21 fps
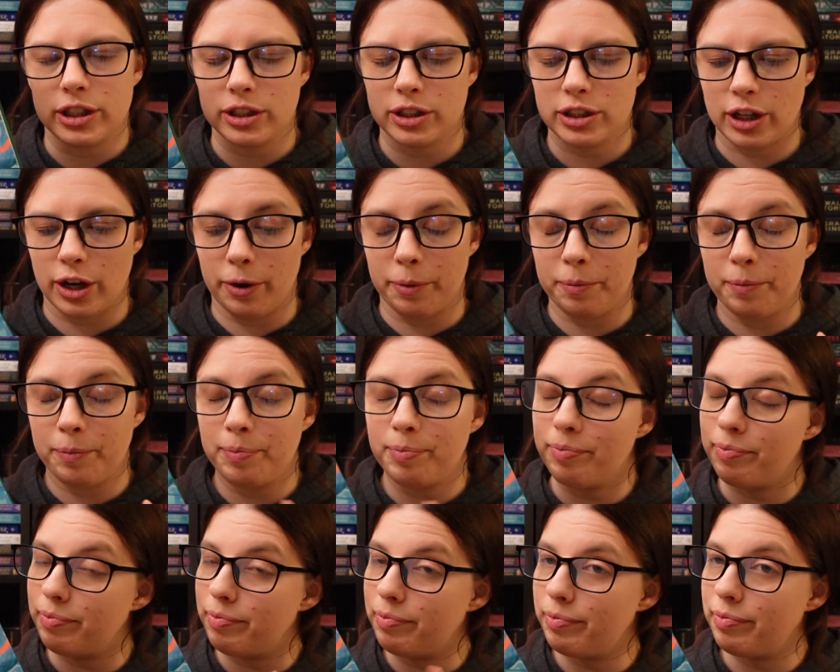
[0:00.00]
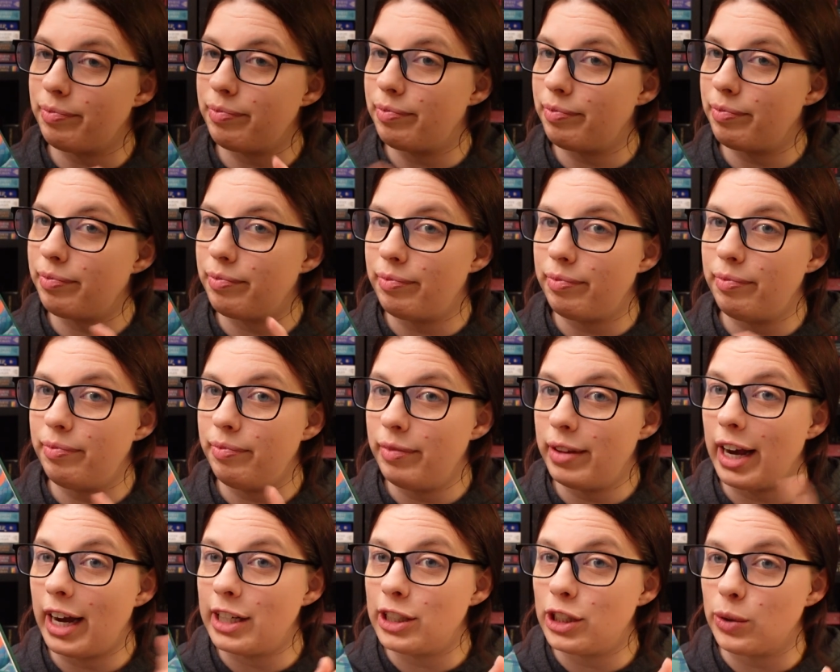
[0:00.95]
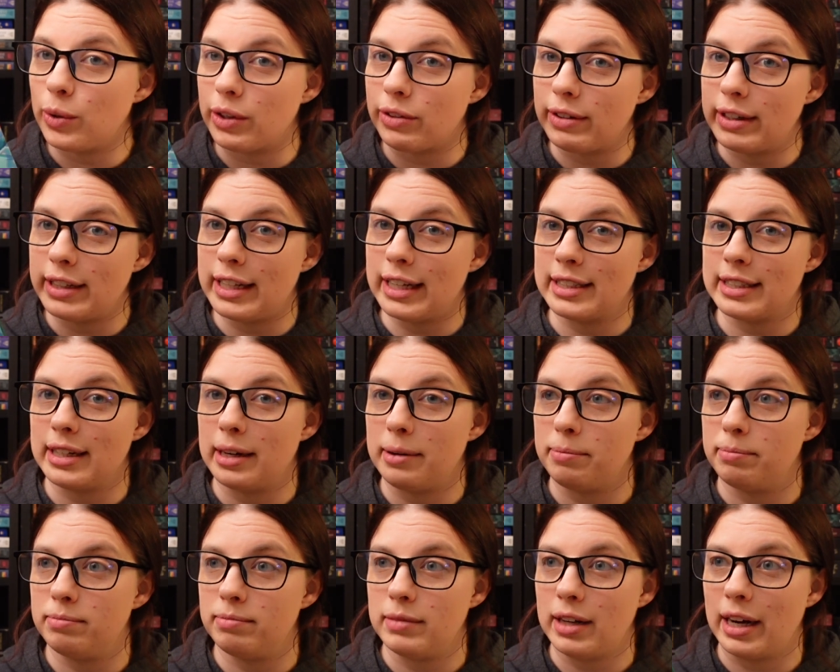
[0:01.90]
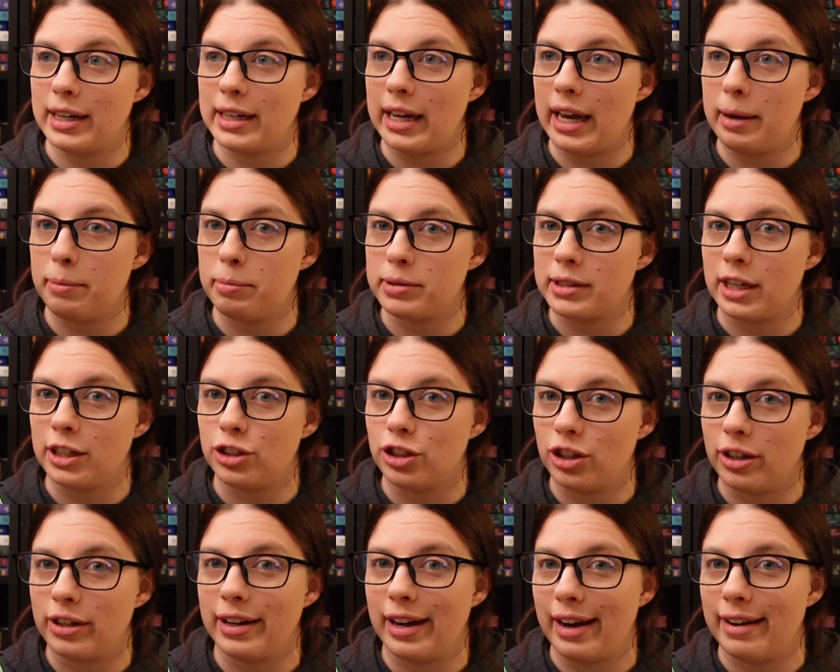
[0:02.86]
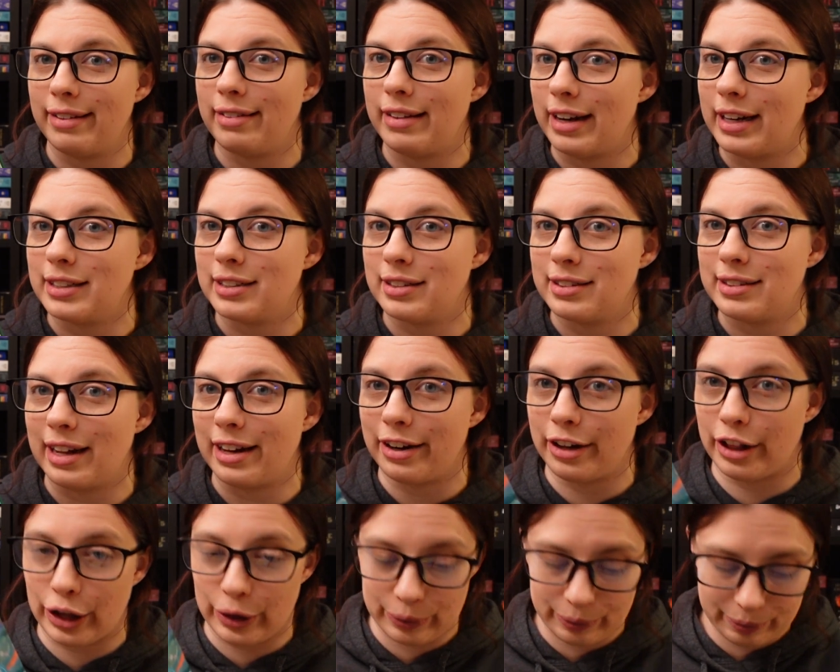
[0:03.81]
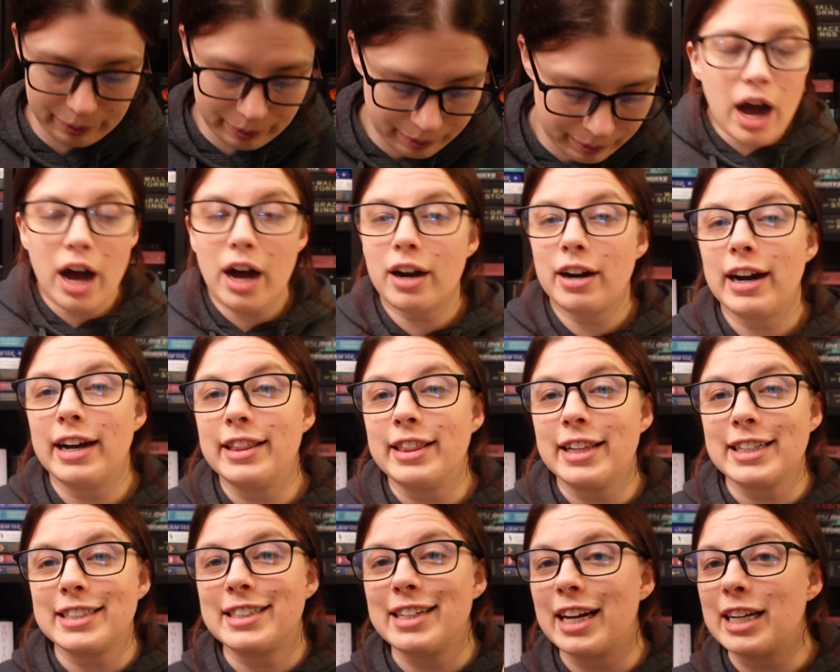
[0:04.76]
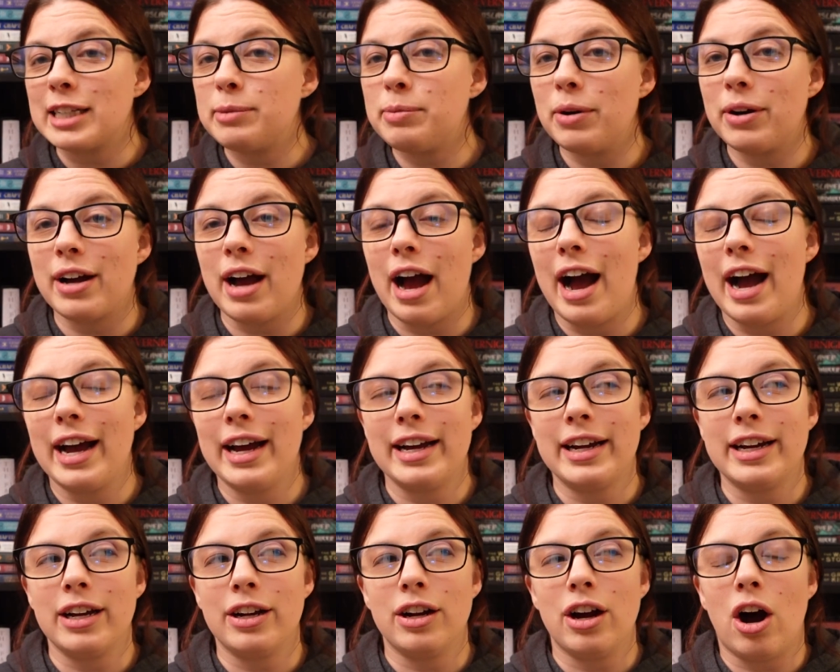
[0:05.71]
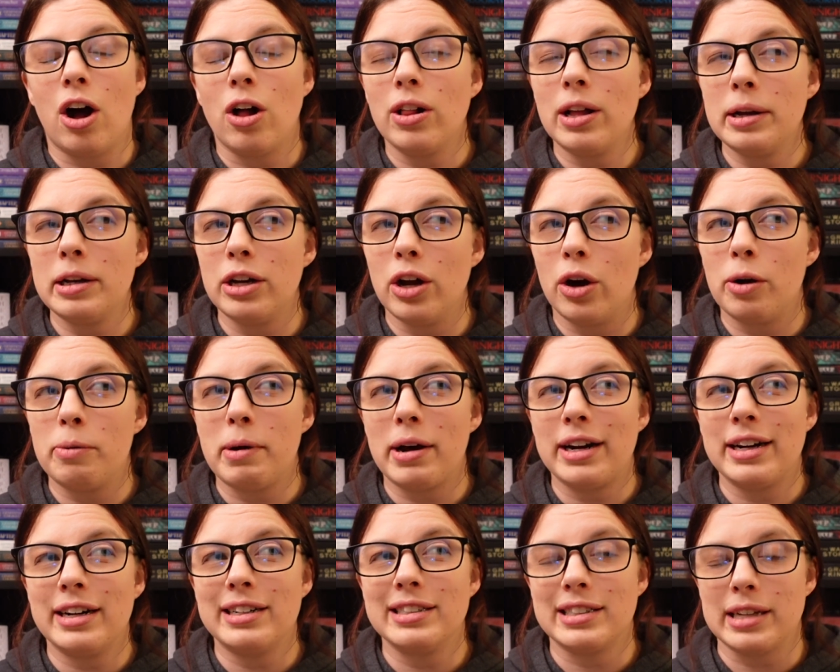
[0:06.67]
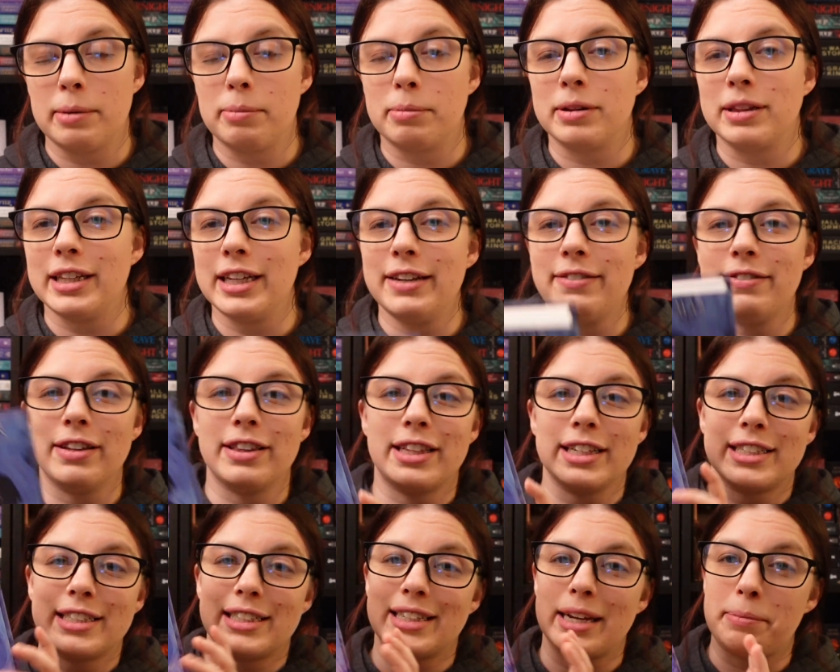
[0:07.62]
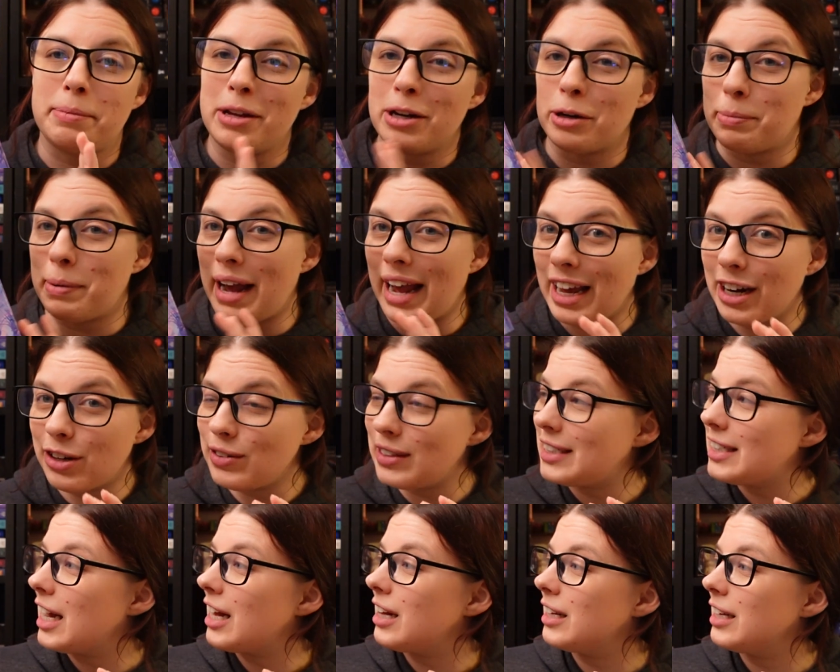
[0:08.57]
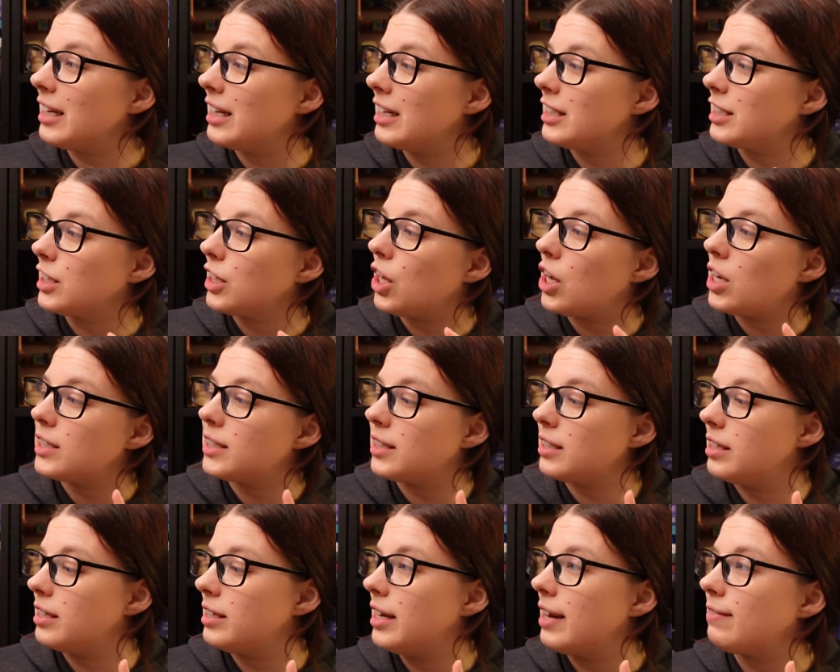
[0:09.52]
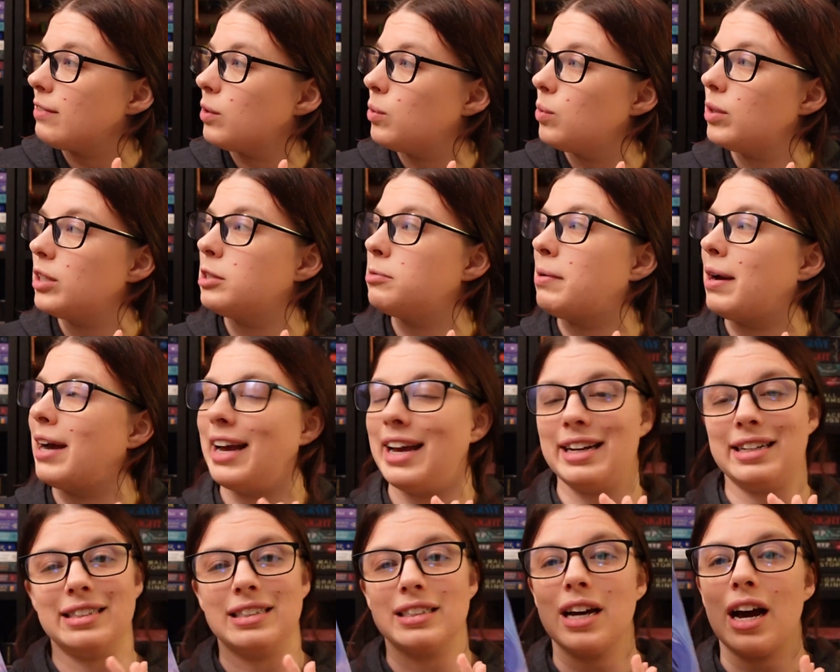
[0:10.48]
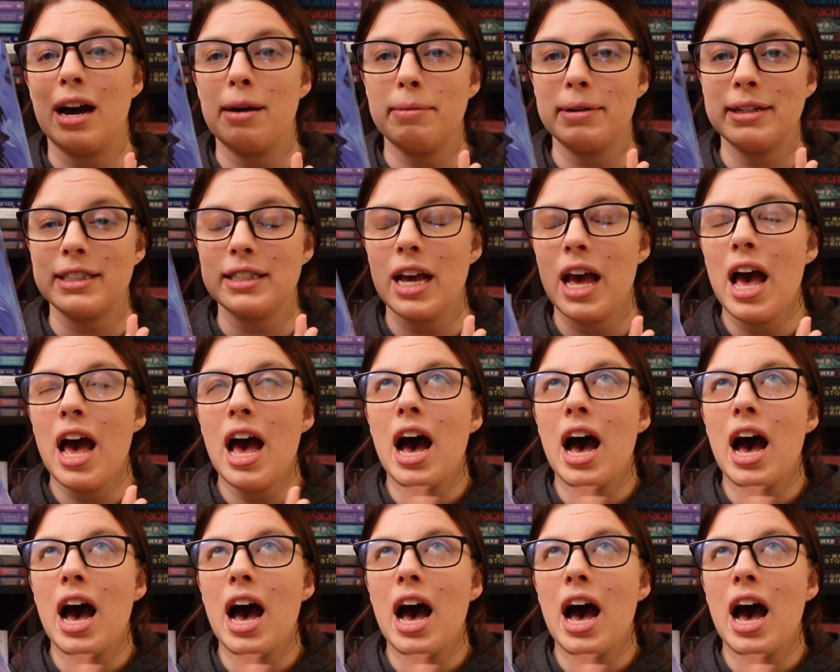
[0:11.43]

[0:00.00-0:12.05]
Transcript: So I do want to read this and I'm 98% sure again that it's standalone. All right, this next book, I all I know about it is I believe that this is a Peter Pan retelling. It is Lost in the Neverwoods by Aiden Thomas.